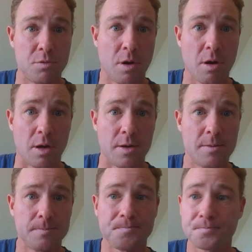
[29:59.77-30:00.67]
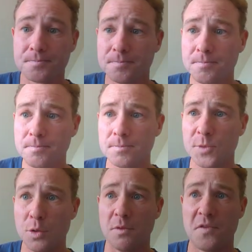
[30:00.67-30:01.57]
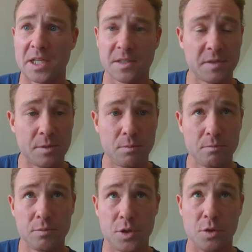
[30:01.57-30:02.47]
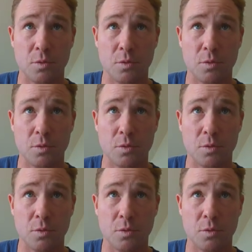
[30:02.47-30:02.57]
hard, you effectively do